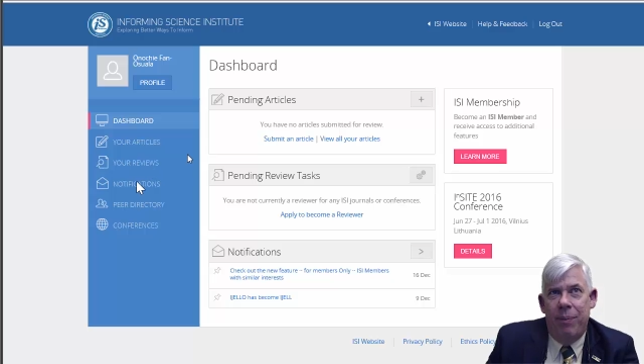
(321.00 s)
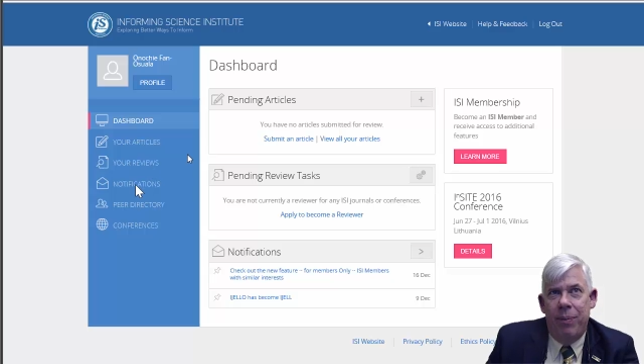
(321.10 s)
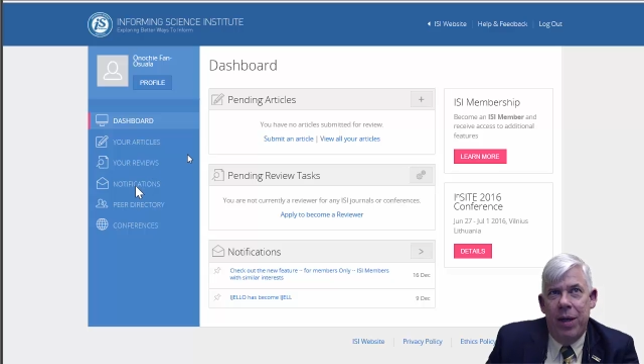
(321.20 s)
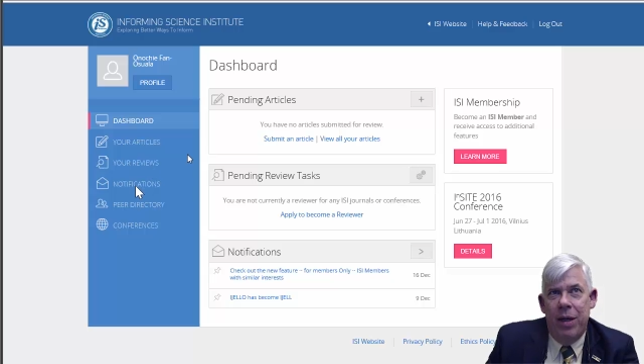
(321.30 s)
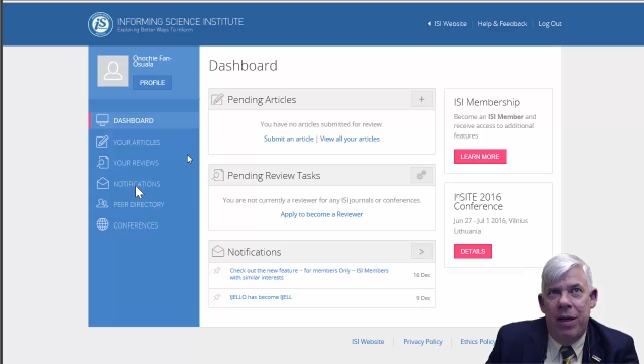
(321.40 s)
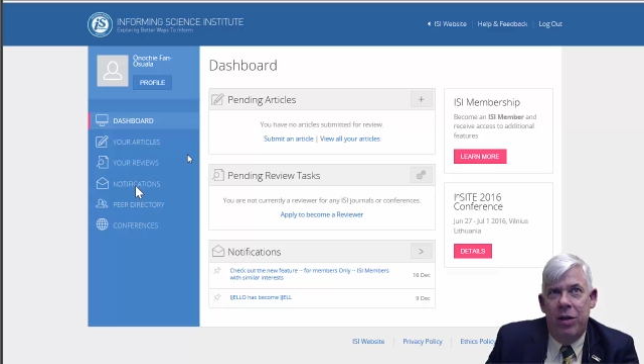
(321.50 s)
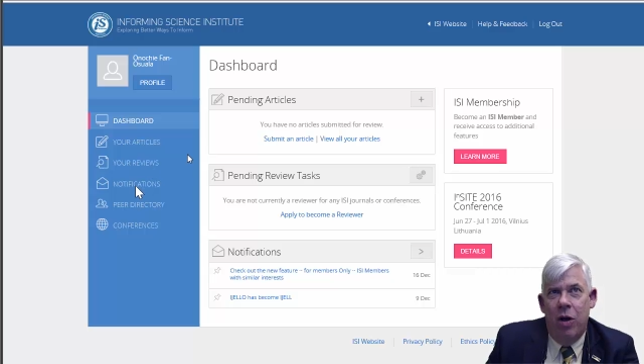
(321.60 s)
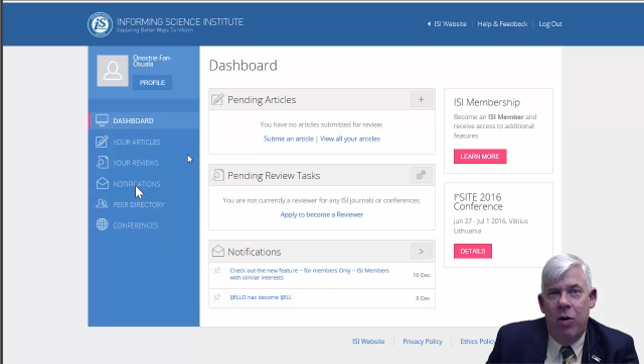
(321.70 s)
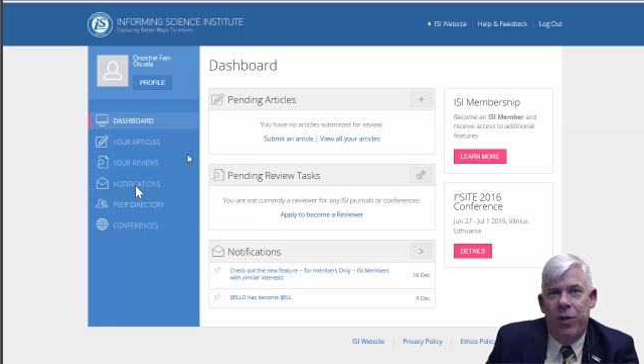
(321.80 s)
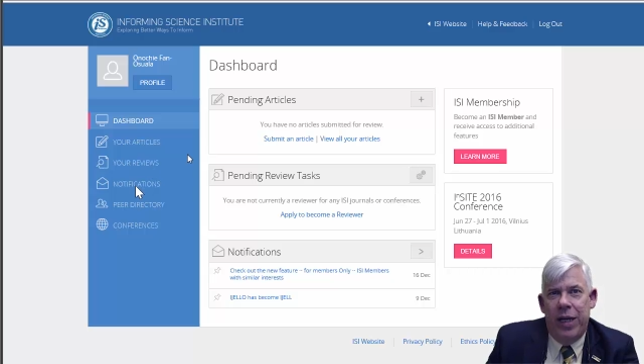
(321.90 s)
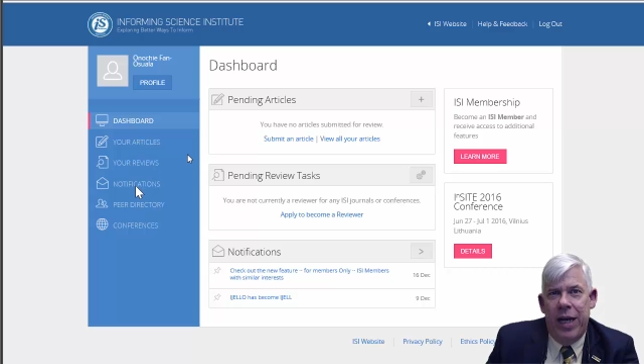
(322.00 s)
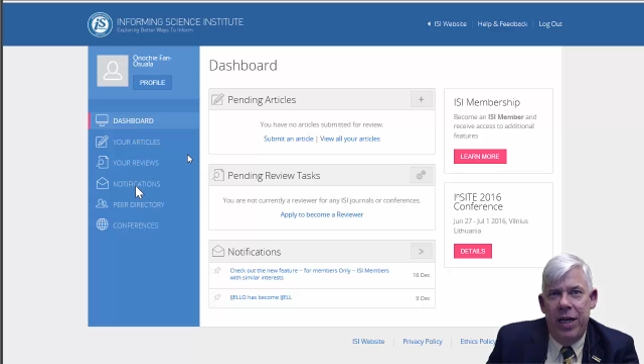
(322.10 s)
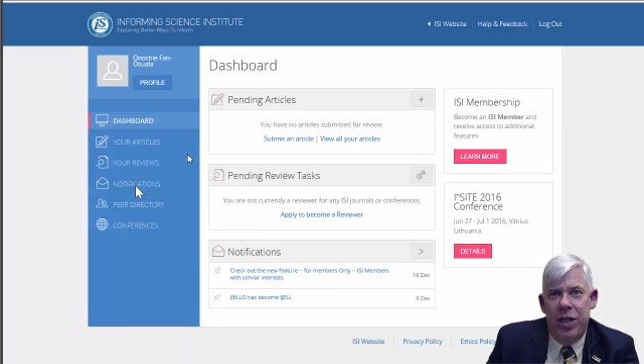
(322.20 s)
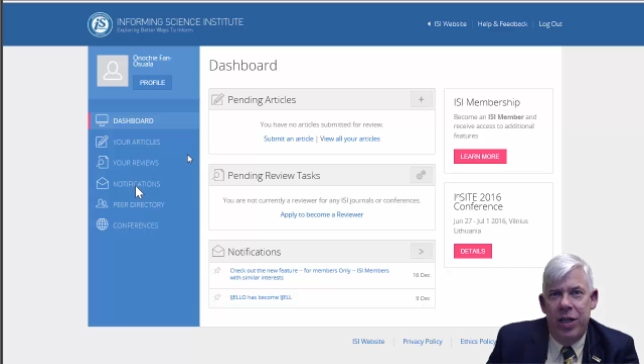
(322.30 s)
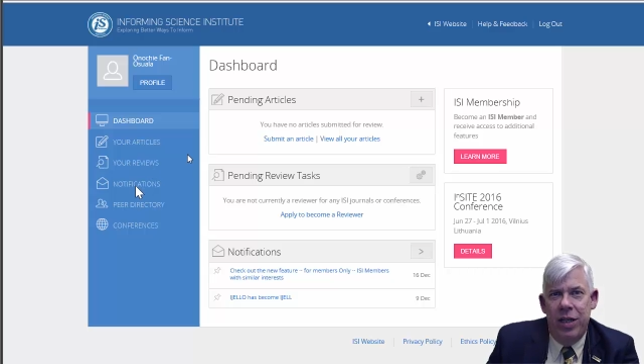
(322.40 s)
Notifications
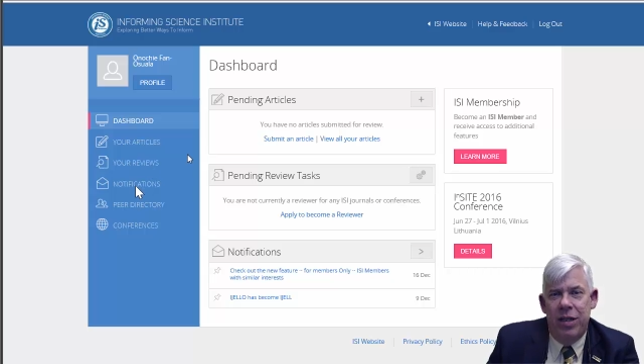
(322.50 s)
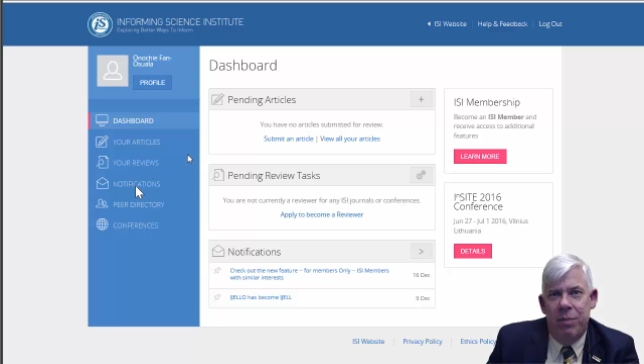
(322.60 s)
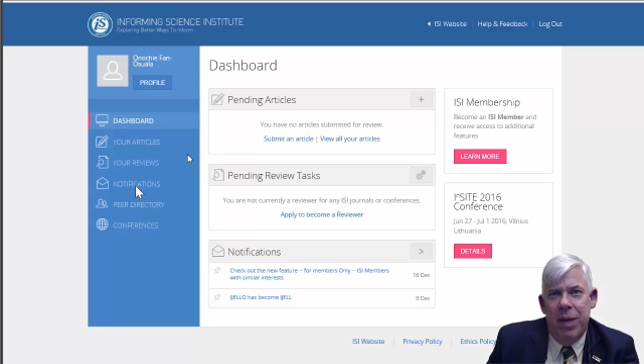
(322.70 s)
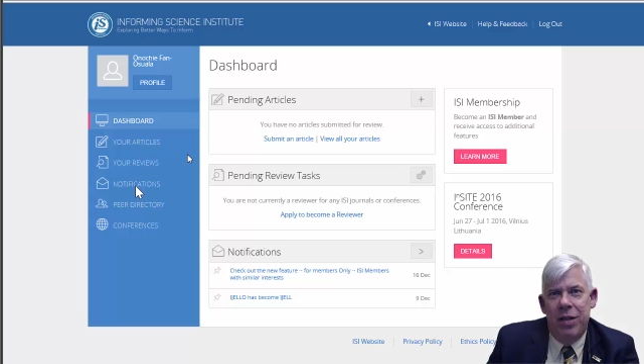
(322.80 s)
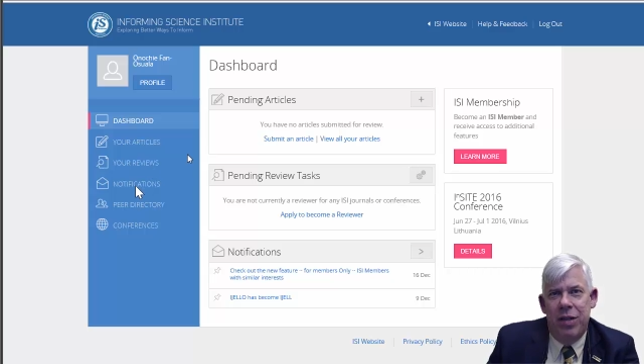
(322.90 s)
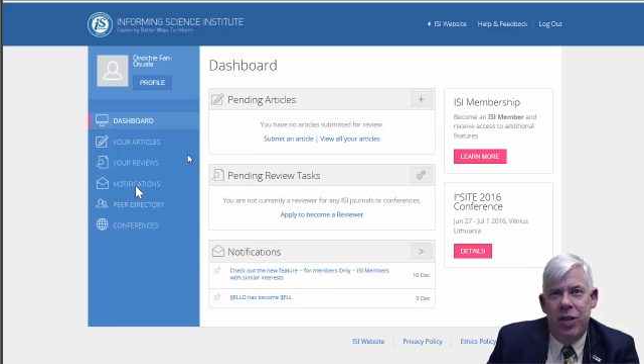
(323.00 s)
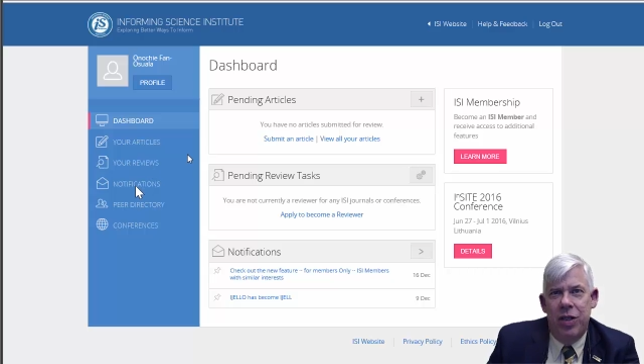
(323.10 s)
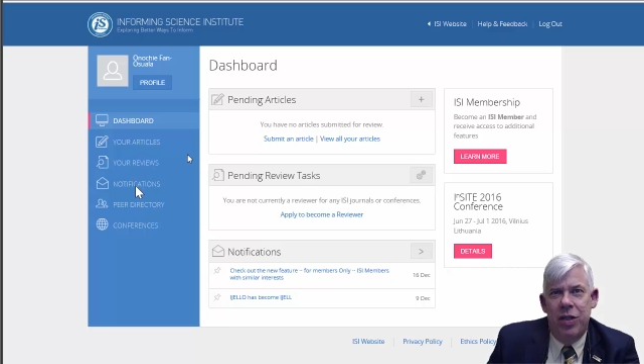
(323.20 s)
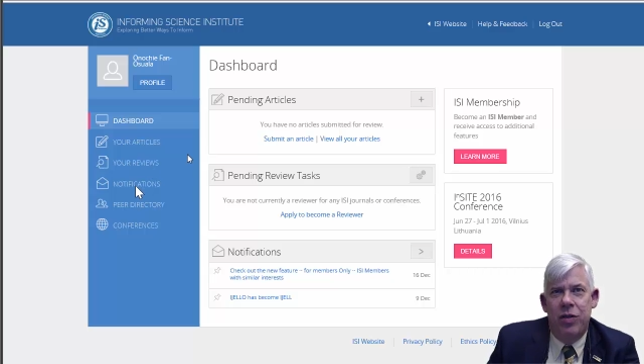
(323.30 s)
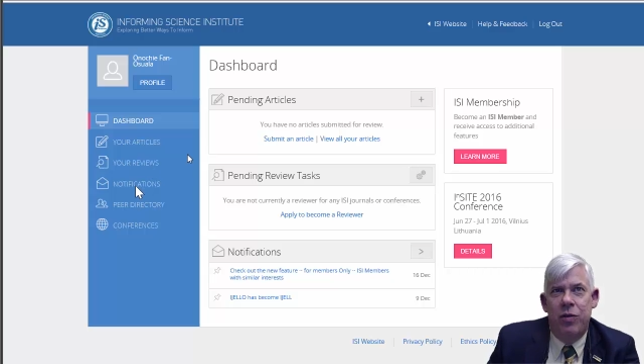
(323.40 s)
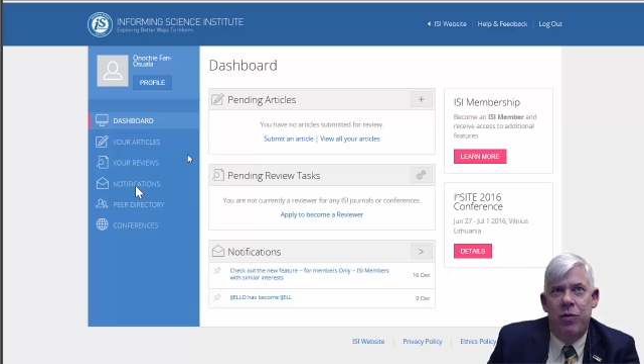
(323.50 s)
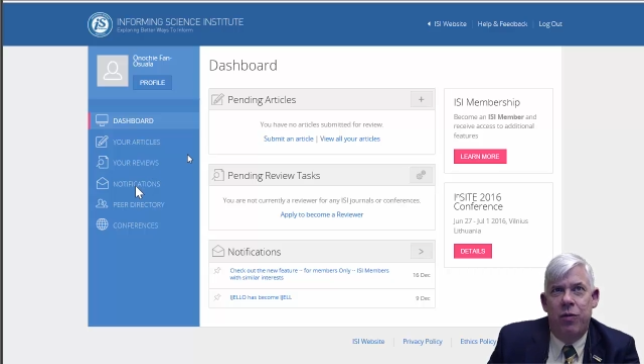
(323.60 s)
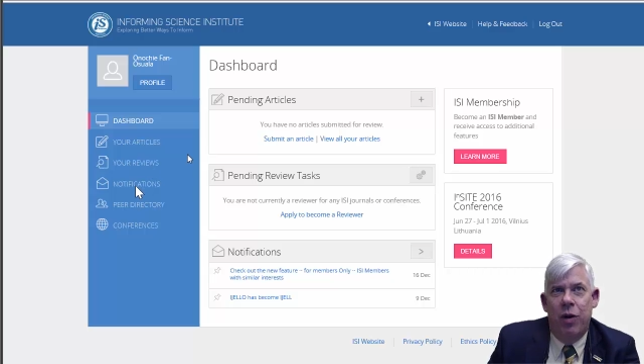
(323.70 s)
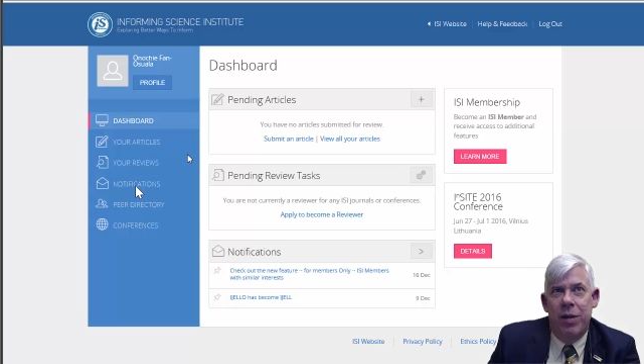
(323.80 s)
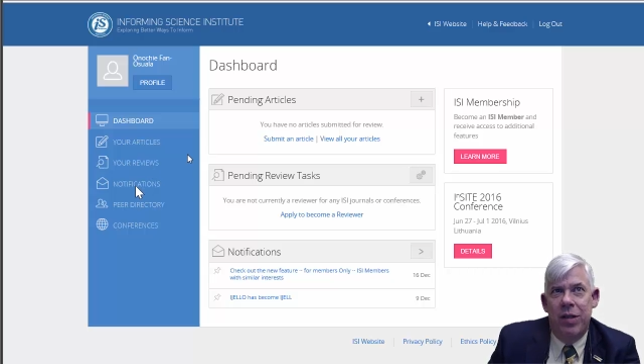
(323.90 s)
is messages from the
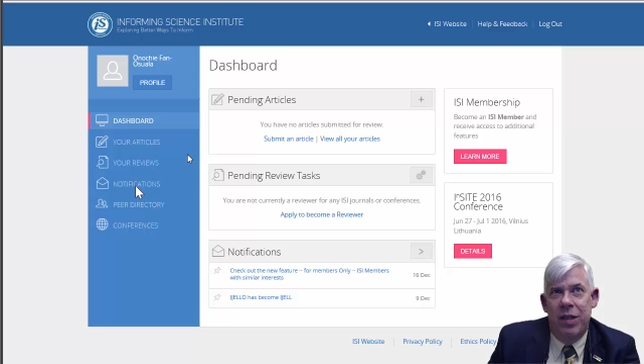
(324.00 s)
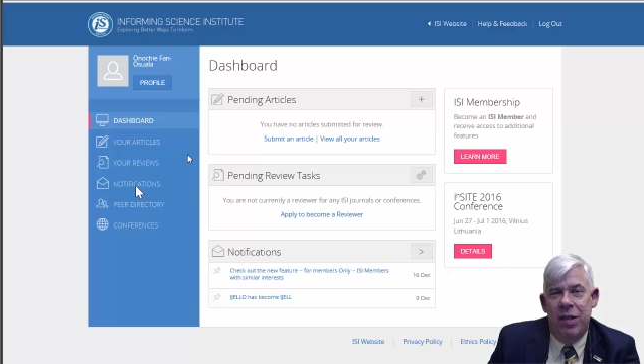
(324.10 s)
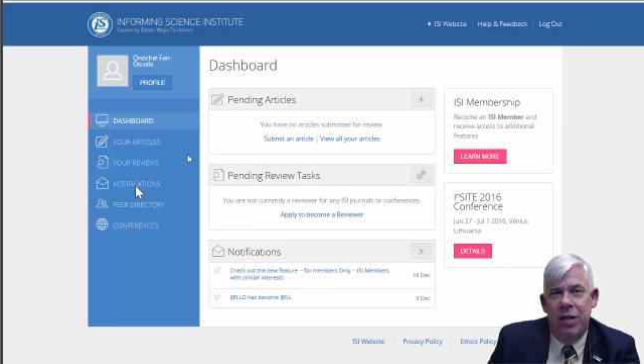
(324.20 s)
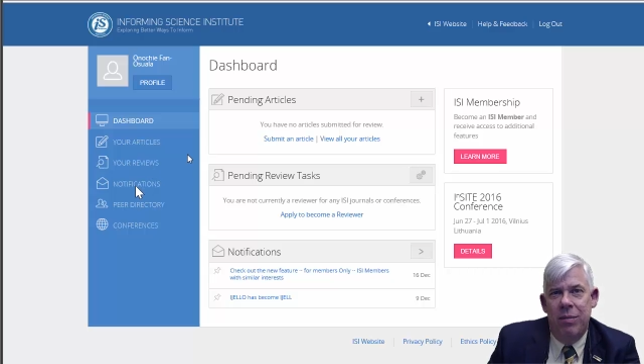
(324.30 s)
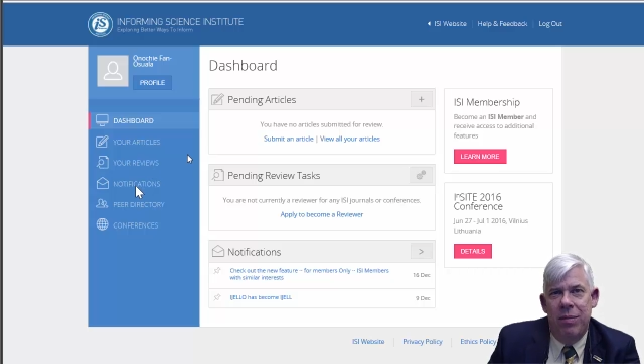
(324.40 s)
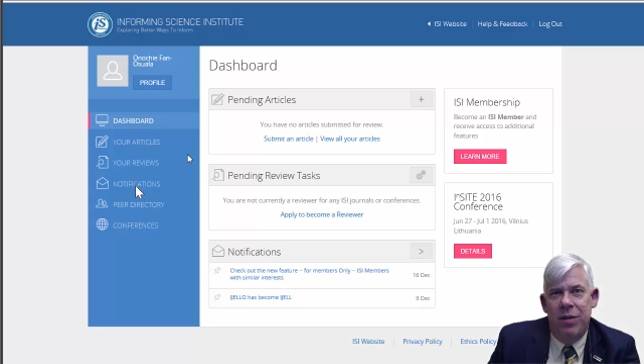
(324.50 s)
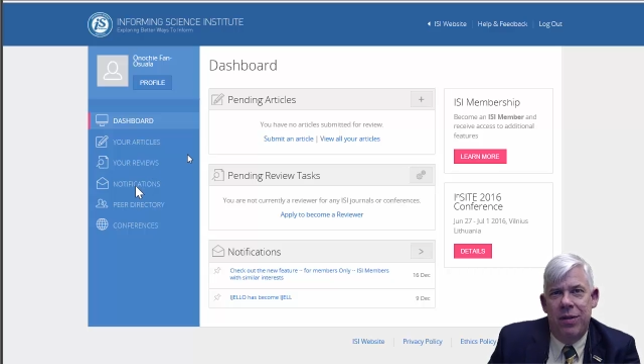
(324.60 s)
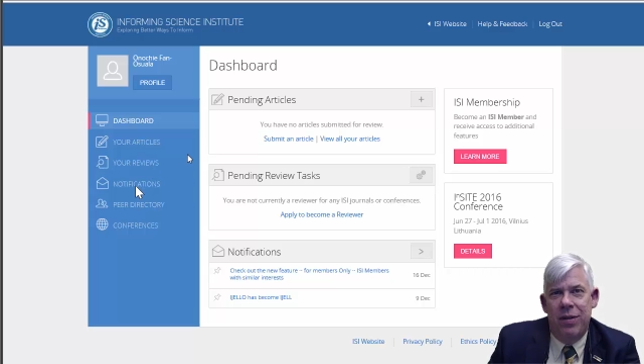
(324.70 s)
systems,